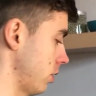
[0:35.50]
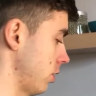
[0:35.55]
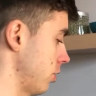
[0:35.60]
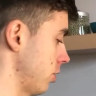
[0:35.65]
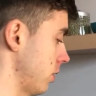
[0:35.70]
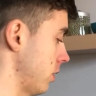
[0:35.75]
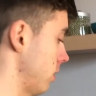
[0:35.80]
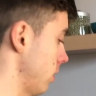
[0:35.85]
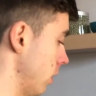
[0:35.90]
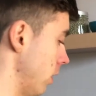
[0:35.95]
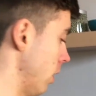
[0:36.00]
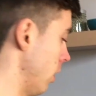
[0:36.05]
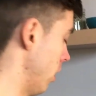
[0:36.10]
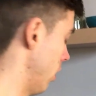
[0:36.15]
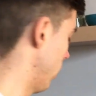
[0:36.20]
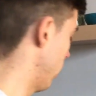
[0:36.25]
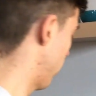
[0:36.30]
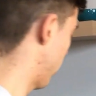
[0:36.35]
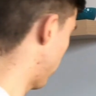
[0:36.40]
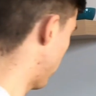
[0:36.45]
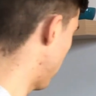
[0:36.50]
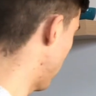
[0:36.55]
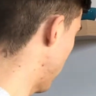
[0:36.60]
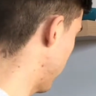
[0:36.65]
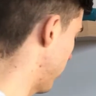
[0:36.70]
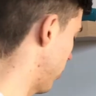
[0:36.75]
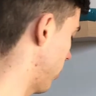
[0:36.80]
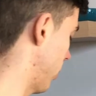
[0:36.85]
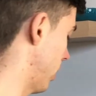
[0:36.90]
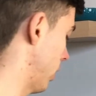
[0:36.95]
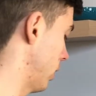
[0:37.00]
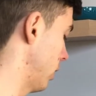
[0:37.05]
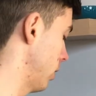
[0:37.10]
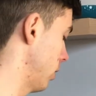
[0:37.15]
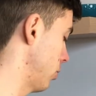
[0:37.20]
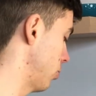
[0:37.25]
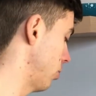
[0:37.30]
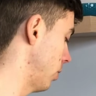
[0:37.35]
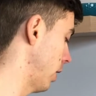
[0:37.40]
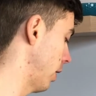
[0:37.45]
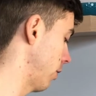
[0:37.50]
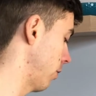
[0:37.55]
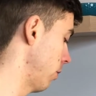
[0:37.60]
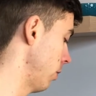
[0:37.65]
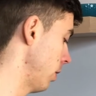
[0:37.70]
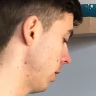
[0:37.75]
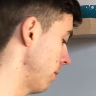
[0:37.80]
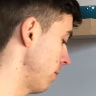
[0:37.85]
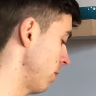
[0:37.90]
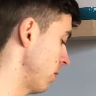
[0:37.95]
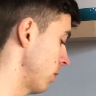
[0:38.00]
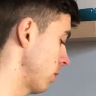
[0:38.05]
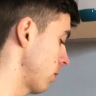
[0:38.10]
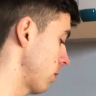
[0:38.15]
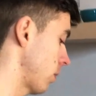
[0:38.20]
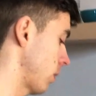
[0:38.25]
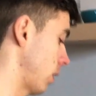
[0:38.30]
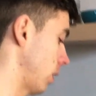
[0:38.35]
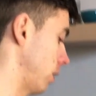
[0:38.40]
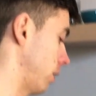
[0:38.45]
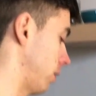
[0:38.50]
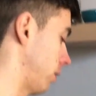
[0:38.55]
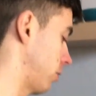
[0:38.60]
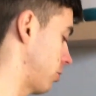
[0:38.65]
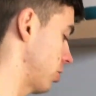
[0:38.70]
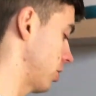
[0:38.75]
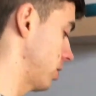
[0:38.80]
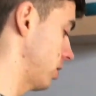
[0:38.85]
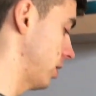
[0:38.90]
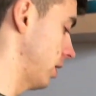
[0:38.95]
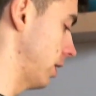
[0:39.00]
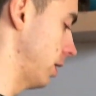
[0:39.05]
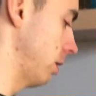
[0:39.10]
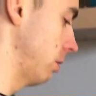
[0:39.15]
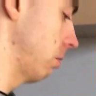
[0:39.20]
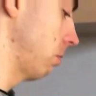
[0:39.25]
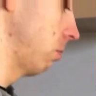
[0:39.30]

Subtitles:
I just threw everything together. It's just a,